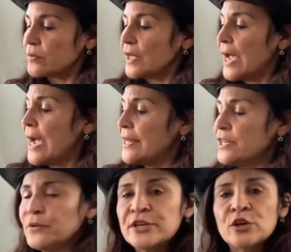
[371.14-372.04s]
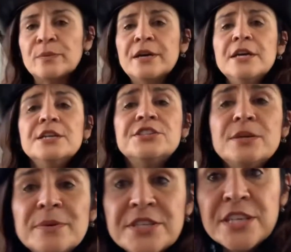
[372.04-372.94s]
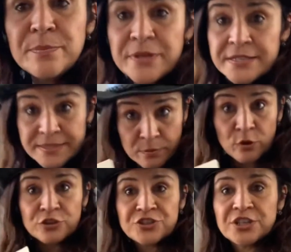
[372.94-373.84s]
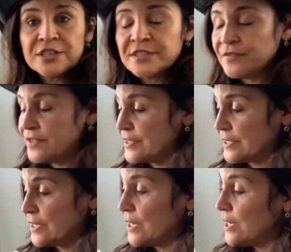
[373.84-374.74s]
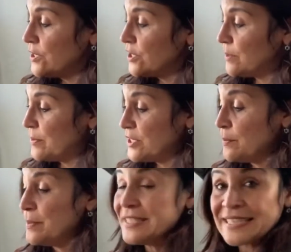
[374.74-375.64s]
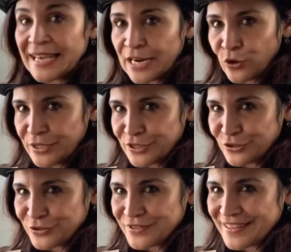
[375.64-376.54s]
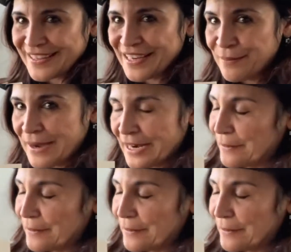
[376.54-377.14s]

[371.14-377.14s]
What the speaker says: And here we go. Chipi Chipis, small shells of the sea. Chipi Chipis, caracolitos del mar.